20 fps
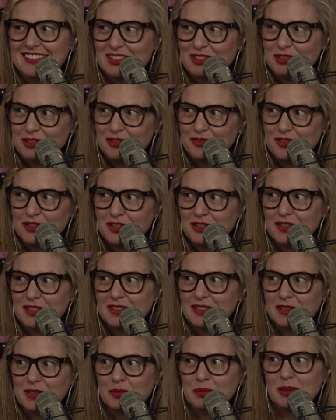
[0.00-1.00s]
Don't you feel a
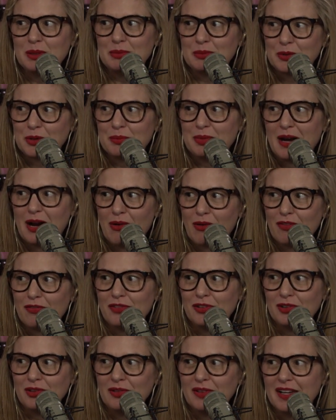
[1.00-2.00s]
little bit more
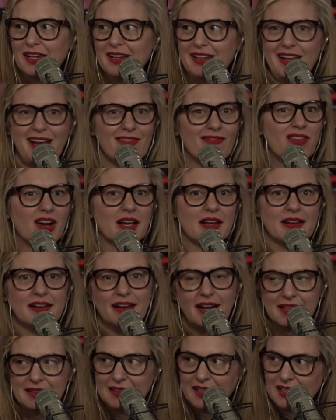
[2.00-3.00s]
powerful? Like, yeah, I fucking
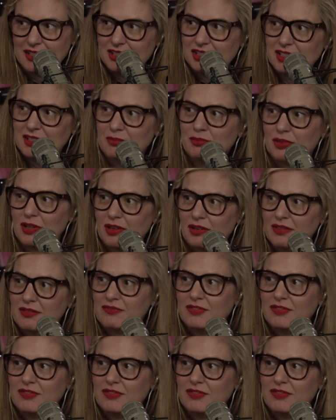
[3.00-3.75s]
got that shit, bro.